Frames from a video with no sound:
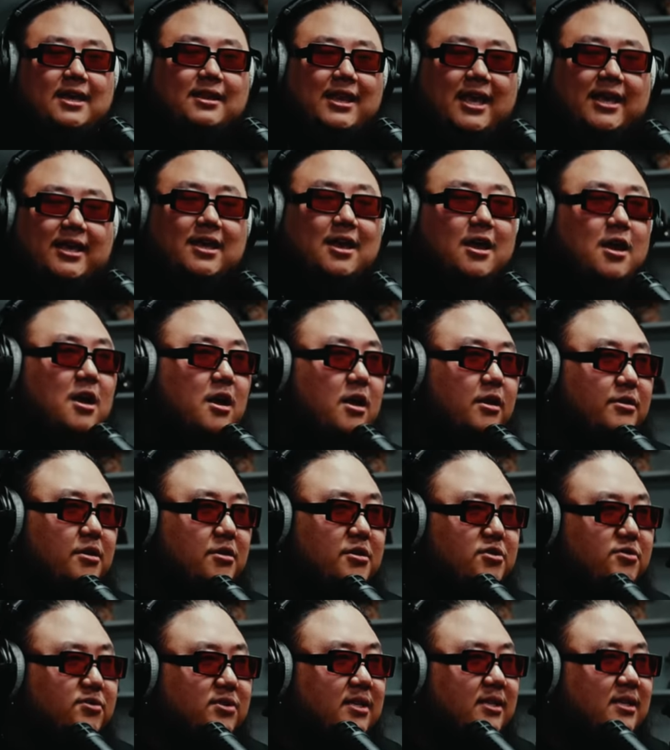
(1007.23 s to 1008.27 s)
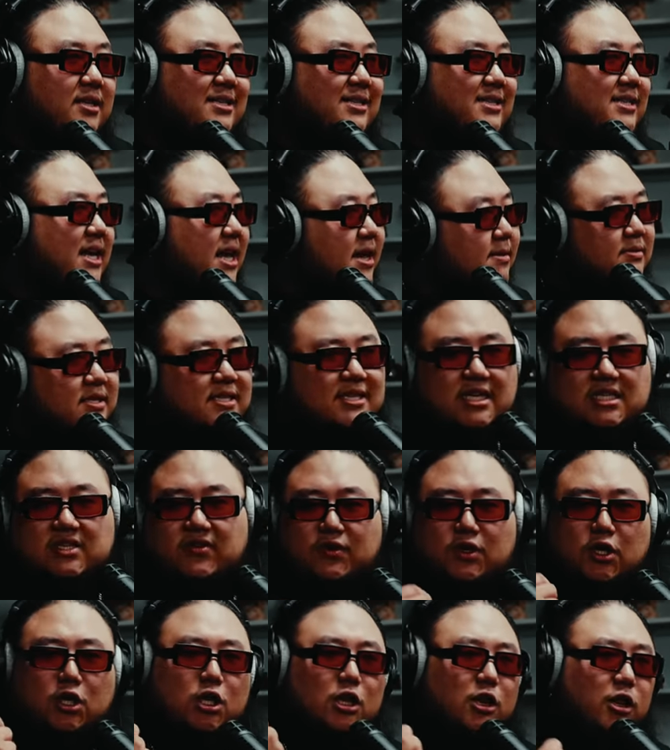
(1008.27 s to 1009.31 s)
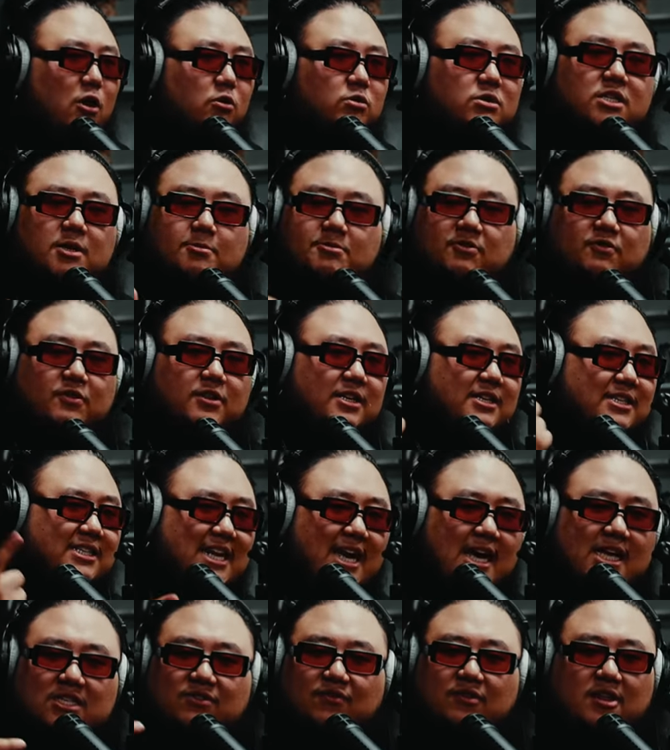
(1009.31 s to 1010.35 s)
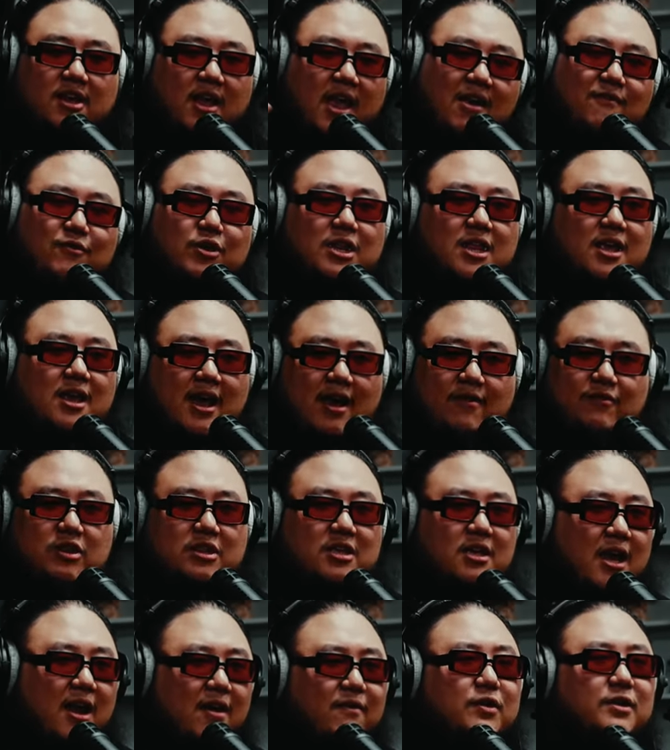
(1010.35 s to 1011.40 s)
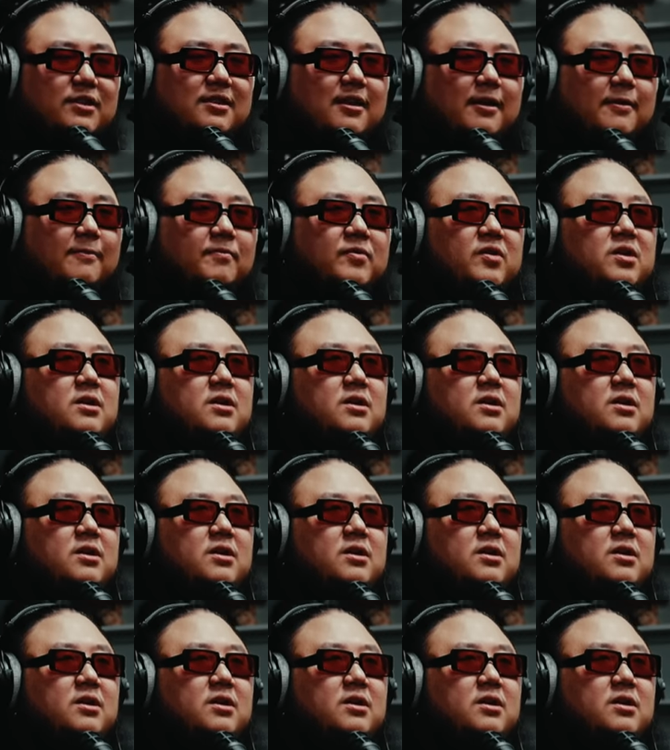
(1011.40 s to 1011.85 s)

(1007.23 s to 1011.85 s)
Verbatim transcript: Like they're using the same sets for the close-ups, for the dance, for the everything, everything, everything.